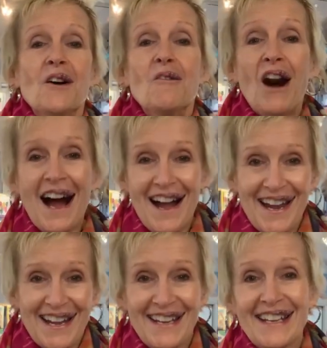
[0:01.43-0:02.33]
Well, hi,
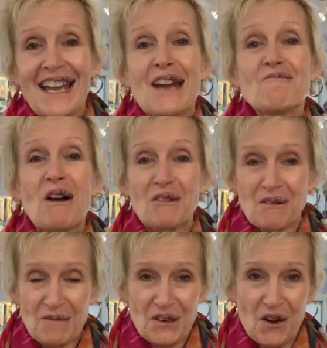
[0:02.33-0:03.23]
and
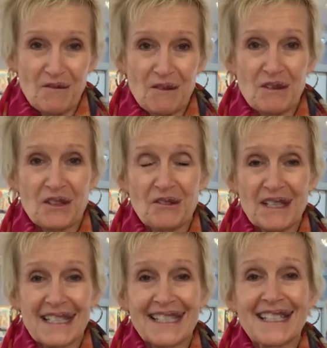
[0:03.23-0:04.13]
welcome to Coffee with
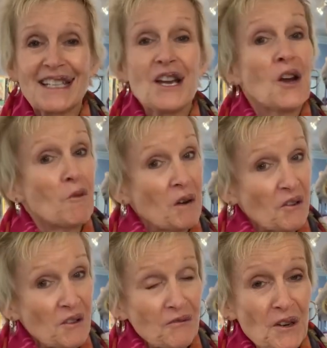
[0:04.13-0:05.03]
Chris. We are
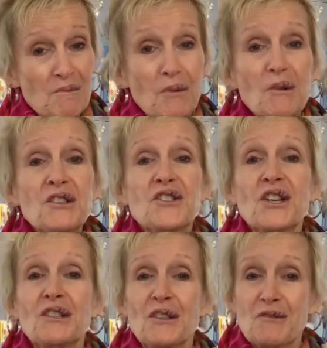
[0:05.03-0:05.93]
the front porch
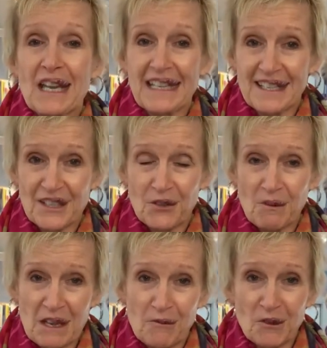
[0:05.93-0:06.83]
located at
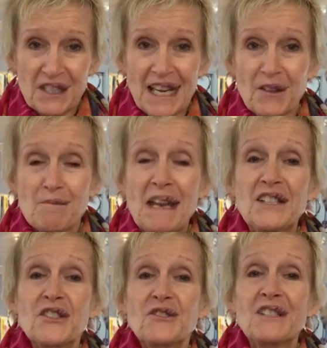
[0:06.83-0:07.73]
24 South Main
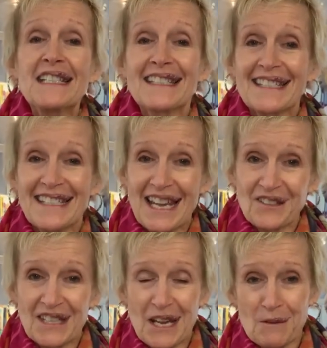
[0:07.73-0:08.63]
Street in
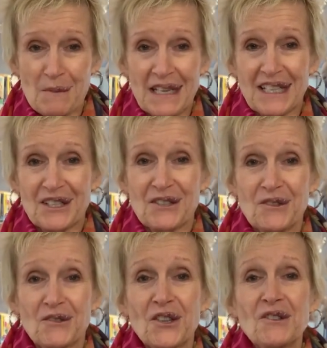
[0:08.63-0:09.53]
downtown Pennington, New
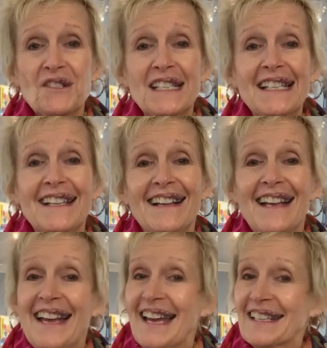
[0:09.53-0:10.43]
Jersey.
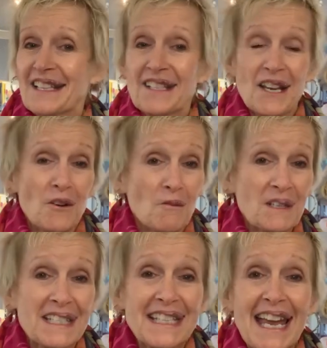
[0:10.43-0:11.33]
And as I
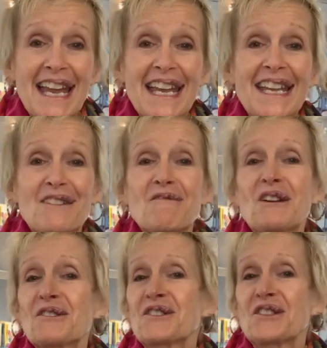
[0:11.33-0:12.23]
always say, we
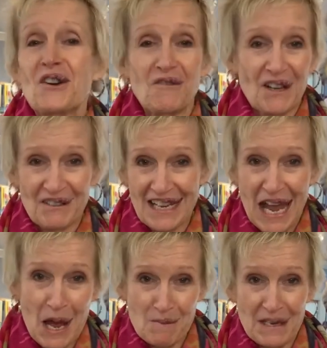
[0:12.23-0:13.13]
are so very
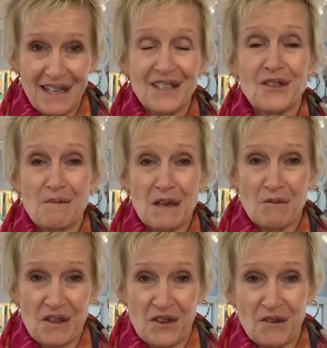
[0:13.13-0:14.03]
happy to be
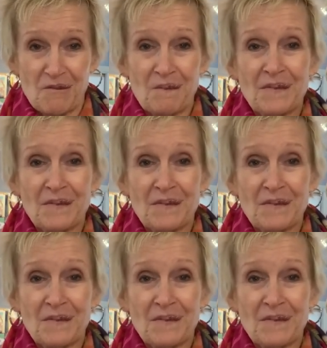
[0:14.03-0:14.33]
with you.